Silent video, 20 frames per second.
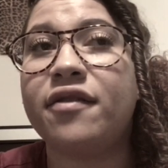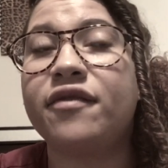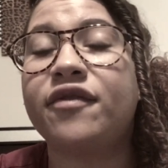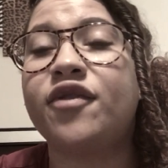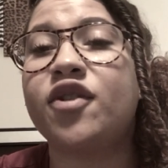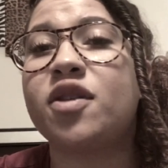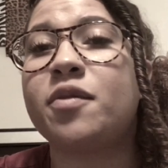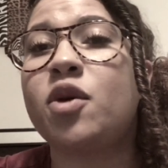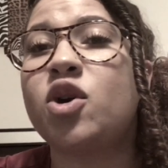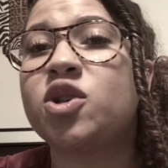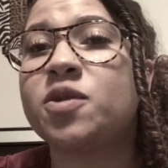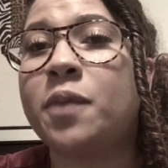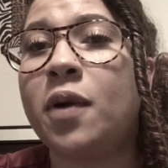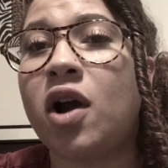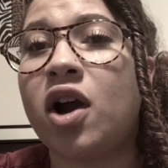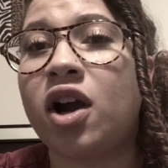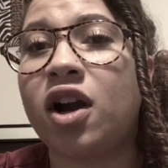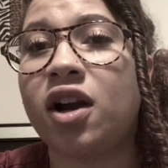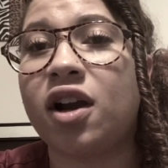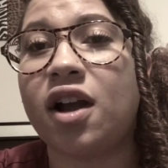For the most
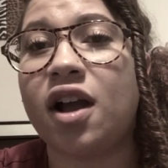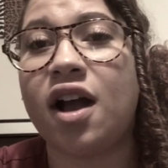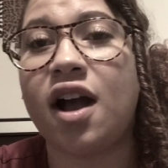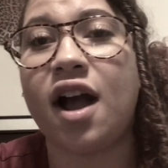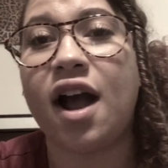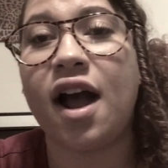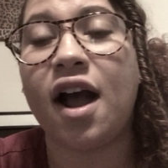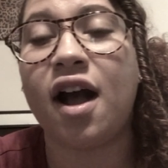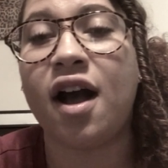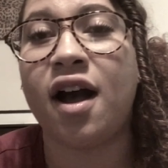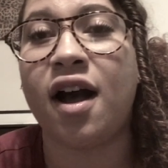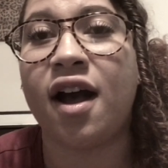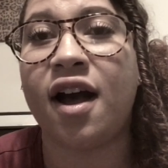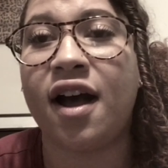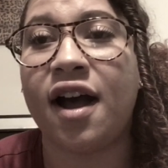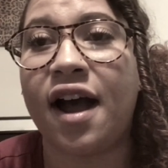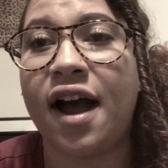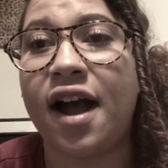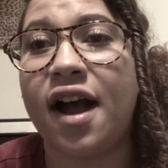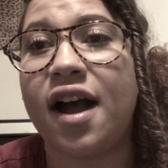part,
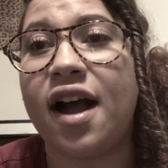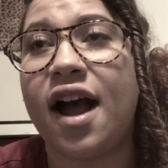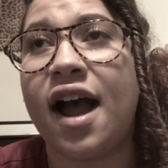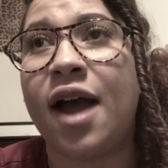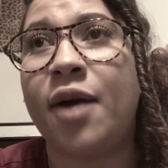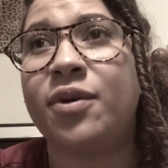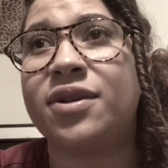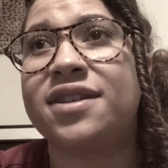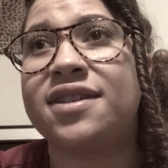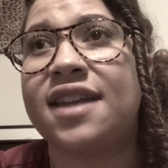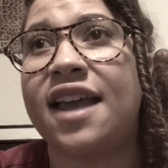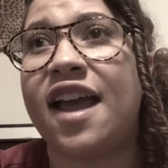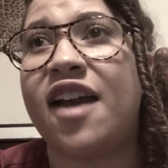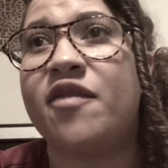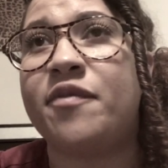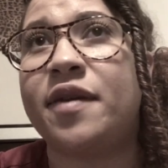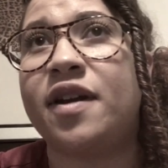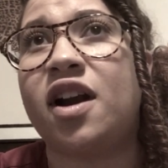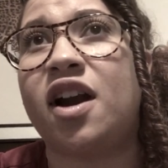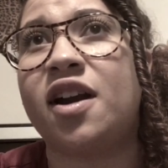I would say
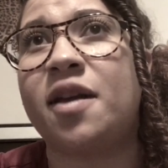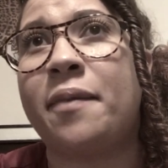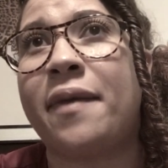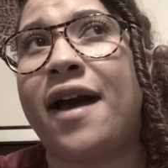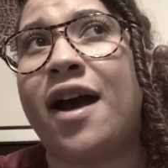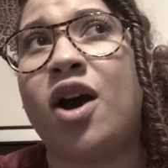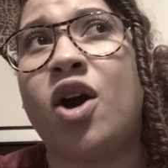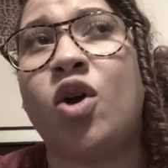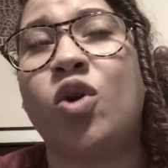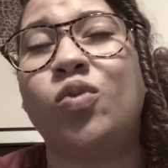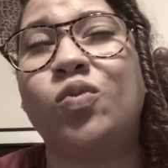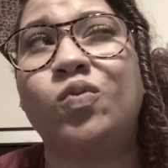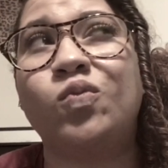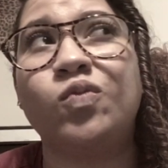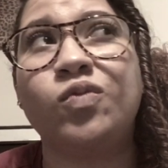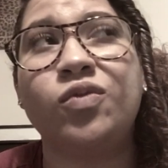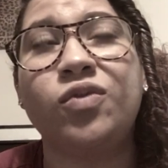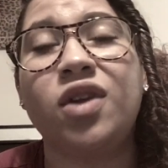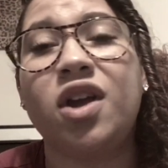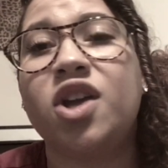I've been on about
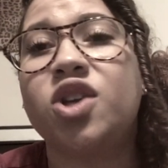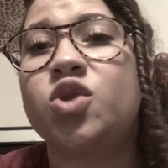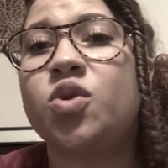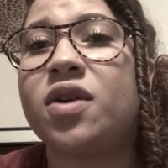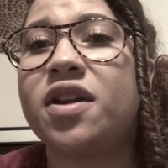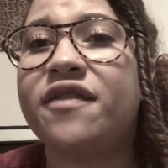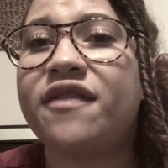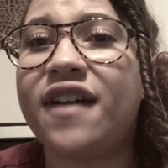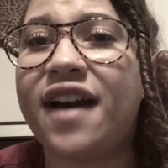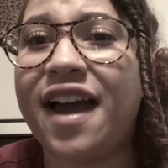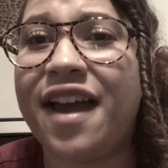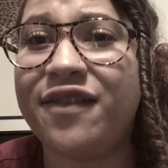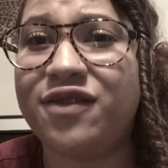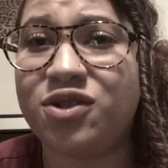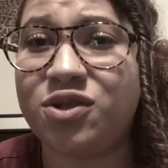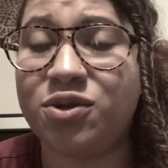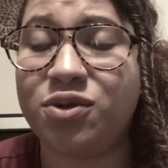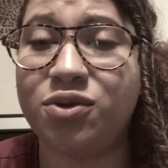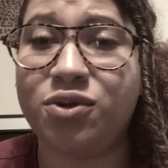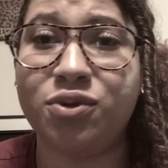
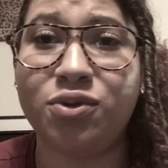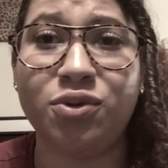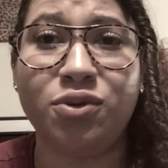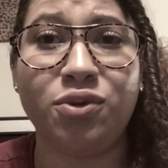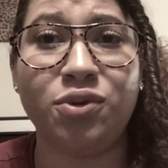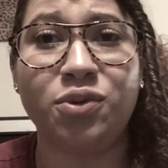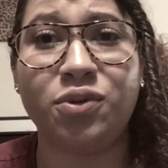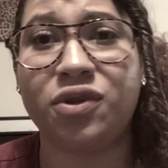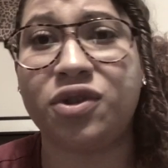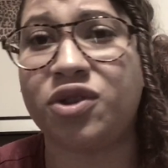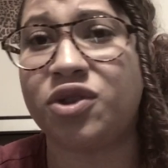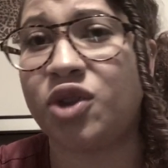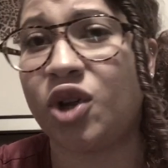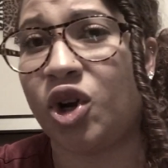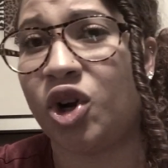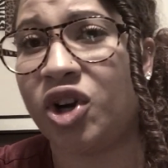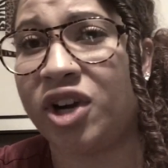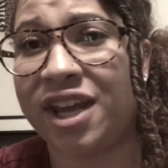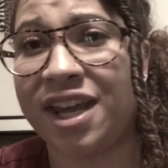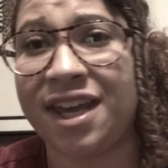25 to
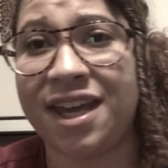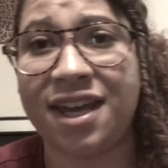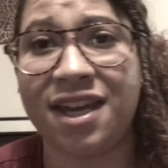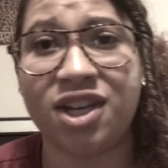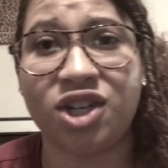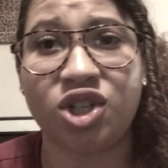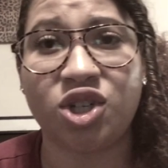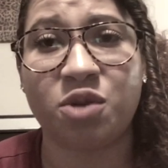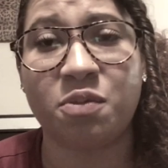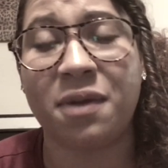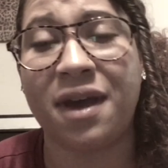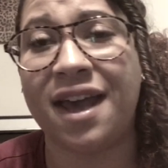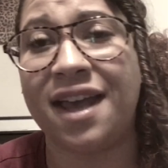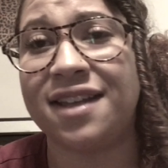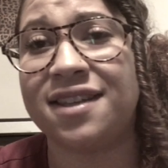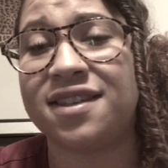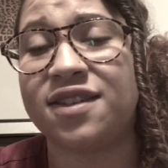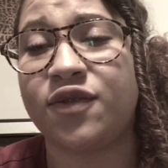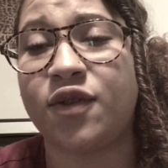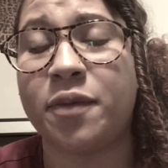30-ish
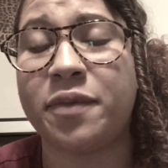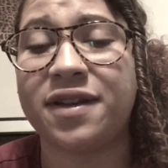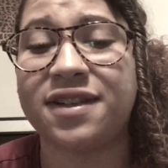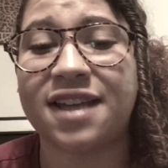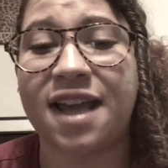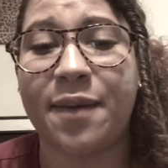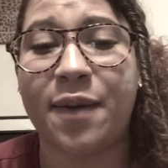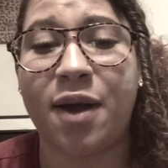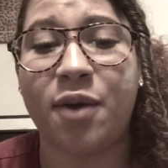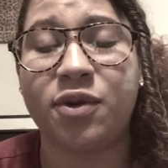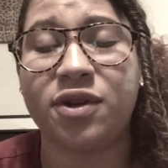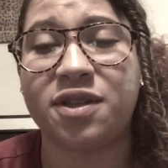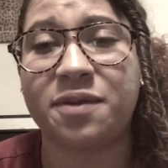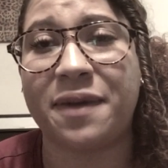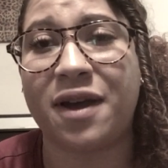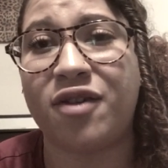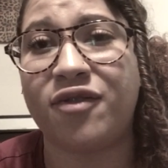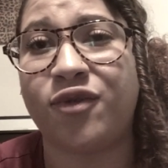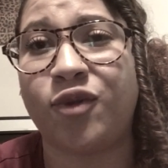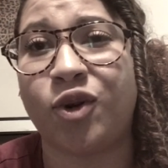meds from the time I was
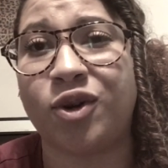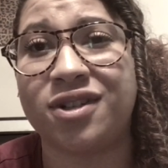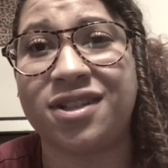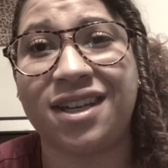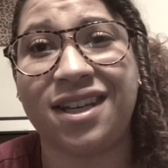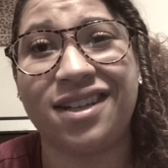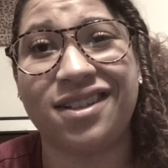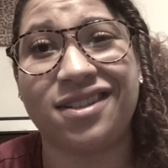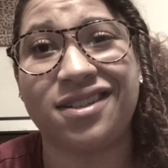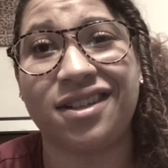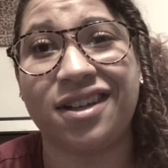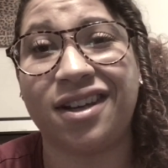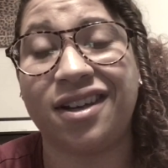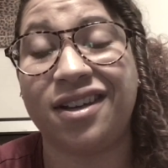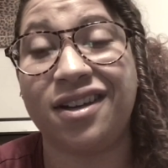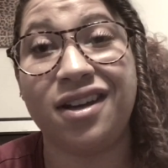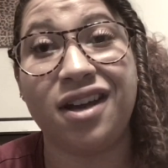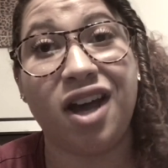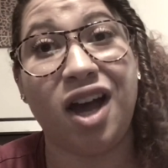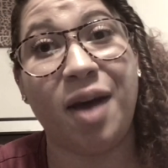about 14
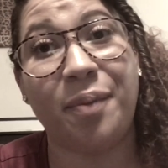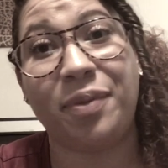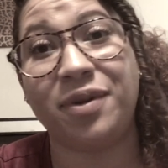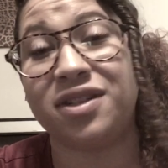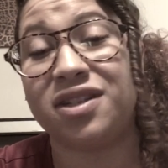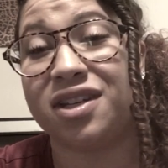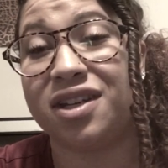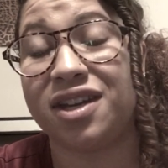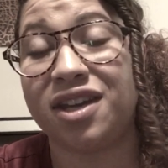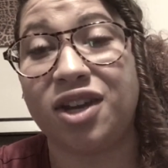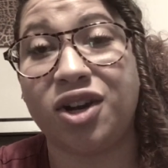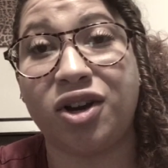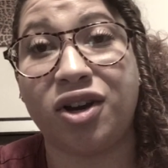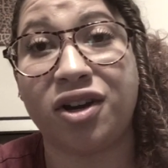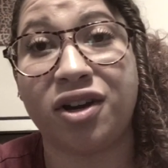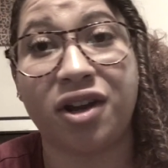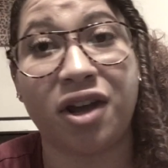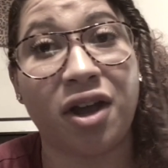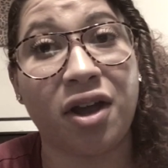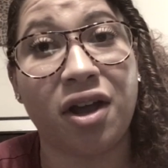to up until a year
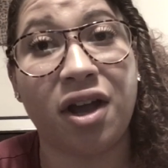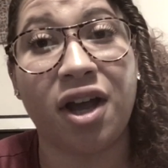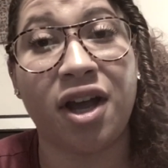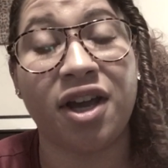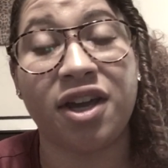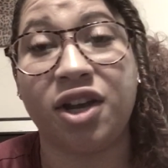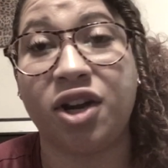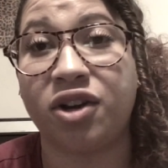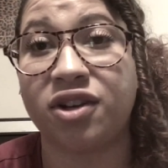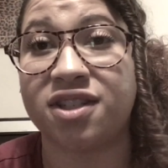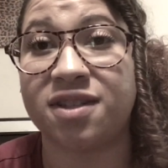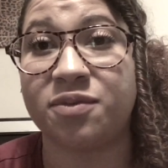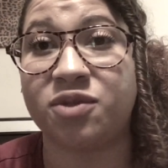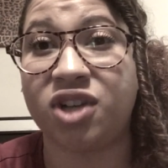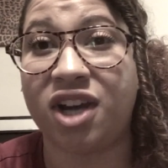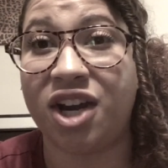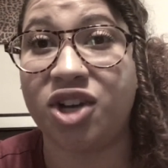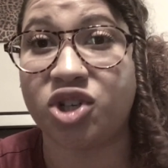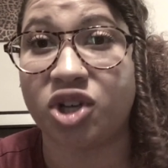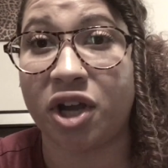and some
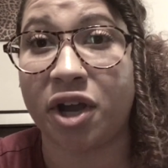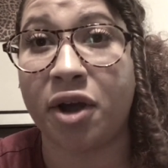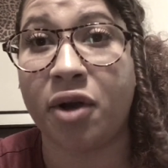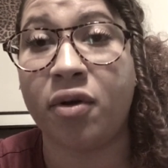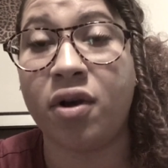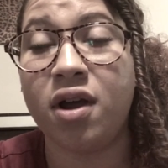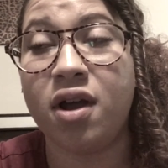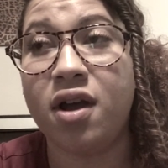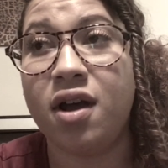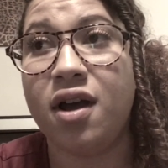change ago.